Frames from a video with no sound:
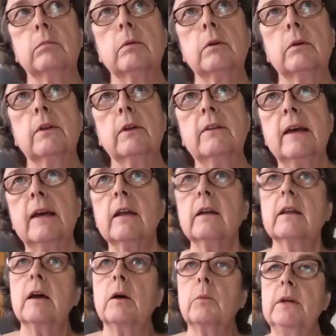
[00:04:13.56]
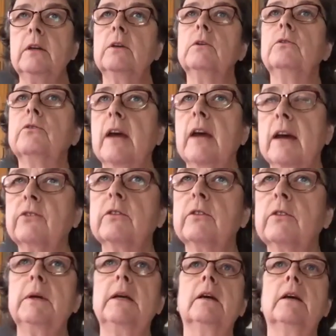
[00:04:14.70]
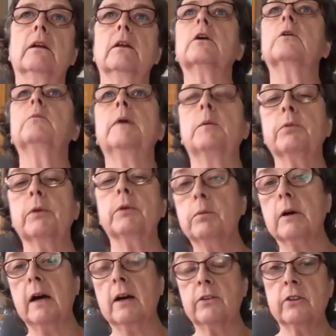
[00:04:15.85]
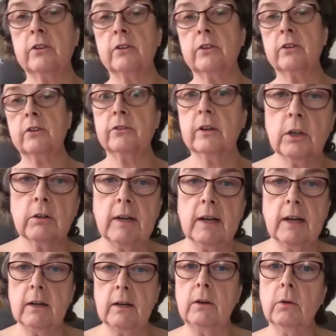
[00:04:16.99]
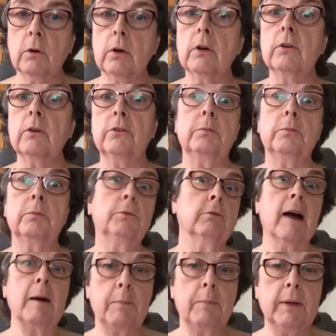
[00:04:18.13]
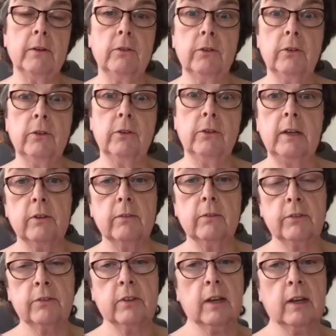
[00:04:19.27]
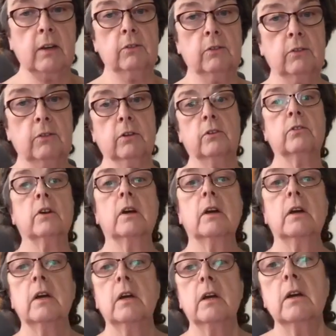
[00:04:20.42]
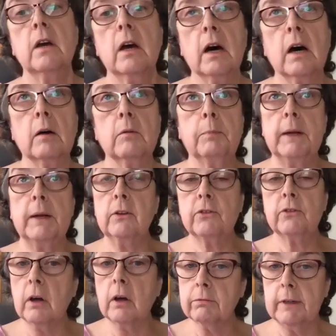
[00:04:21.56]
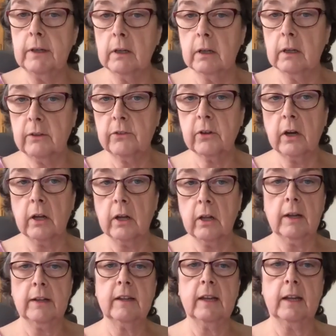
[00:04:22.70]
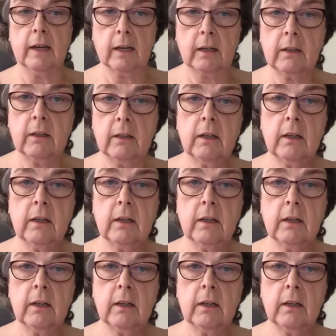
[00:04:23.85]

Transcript: The data that we use has to be a little bit pre-processed and curated in order to drop into these investigations. But it's all real, it's all authentic.